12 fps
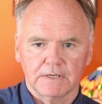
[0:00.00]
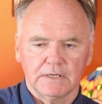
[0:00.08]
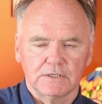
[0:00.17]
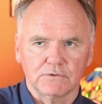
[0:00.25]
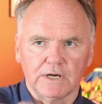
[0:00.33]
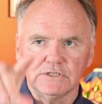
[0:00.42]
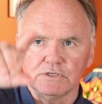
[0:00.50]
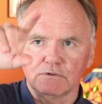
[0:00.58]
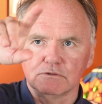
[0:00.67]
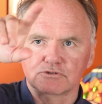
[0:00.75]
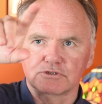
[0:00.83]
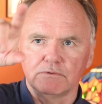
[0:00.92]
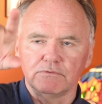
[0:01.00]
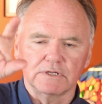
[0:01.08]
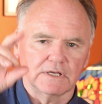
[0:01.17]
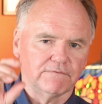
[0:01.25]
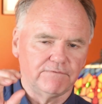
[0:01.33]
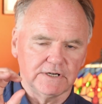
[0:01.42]
So as it goes around, it'll
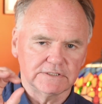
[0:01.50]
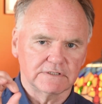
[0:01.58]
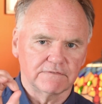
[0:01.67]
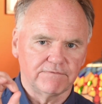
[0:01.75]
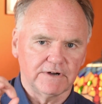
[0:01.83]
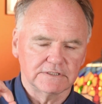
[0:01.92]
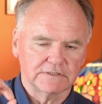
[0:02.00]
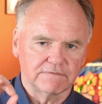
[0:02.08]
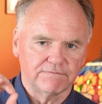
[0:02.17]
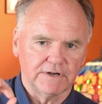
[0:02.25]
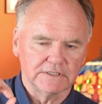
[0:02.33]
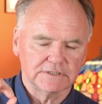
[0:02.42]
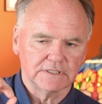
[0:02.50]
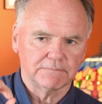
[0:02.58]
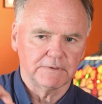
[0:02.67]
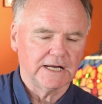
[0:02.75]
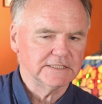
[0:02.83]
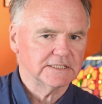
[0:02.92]
get faster and faster and faster,
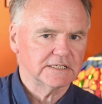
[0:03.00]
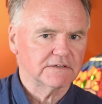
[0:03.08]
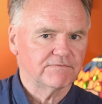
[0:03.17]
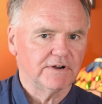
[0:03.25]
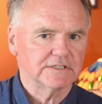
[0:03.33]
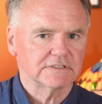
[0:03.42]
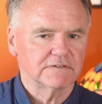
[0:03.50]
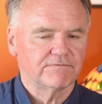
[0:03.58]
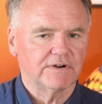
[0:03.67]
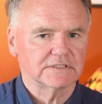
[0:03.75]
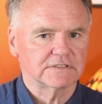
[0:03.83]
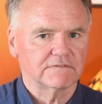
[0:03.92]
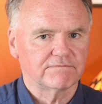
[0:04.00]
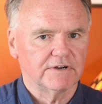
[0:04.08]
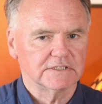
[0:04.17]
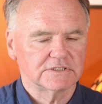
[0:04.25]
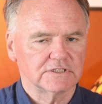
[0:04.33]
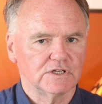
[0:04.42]
but as it gets faster and faster and
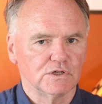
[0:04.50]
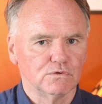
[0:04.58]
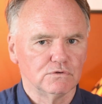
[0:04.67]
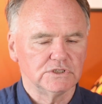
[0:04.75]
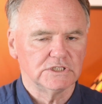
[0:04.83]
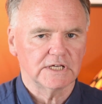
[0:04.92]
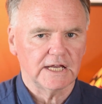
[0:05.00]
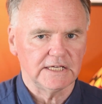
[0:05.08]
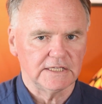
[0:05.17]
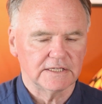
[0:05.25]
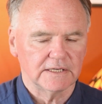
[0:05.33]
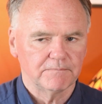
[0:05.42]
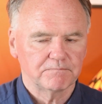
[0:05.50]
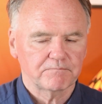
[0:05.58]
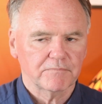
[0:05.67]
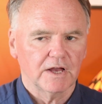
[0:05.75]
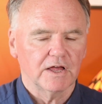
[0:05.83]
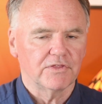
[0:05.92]
faster, it loses height.
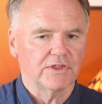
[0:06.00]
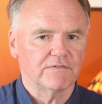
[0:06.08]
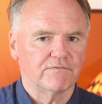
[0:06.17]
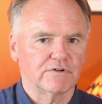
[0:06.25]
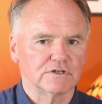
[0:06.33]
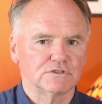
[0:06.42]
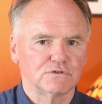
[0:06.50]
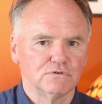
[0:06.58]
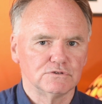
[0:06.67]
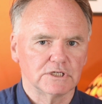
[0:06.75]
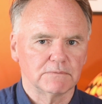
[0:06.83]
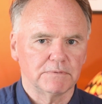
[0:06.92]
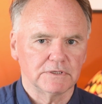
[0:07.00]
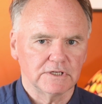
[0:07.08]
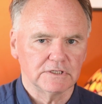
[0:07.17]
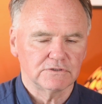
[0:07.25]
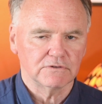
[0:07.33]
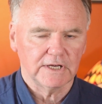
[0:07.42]
Therefore, it's losing
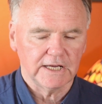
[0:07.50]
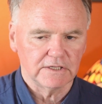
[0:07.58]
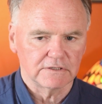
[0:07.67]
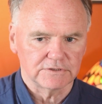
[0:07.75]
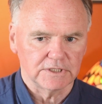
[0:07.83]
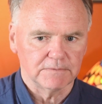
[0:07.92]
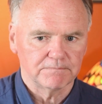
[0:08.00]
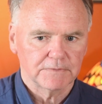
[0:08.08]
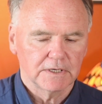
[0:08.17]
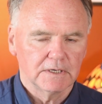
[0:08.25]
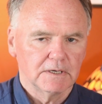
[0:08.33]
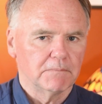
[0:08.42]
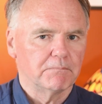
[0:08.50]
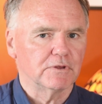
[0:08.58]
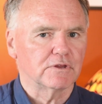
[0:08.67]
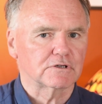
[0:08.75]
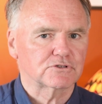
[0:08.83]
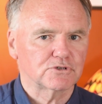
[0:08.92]
potential energy. But
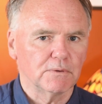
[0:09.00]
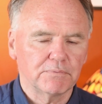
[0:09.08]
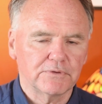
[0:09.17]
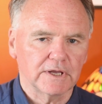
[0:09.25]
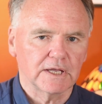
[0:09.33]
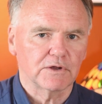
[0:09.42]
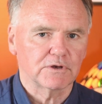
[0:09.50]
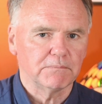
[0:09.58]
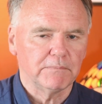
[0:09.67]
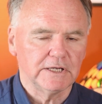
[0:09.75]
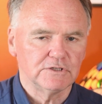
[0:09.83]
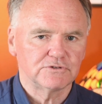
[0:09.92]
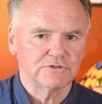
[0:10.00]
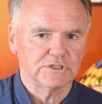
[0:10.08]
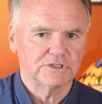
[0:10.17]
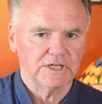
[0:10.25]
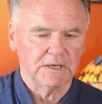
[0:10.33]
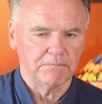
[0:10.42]
there's something remains the
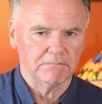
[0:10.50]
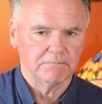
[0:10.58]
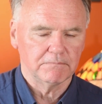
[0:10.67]
same.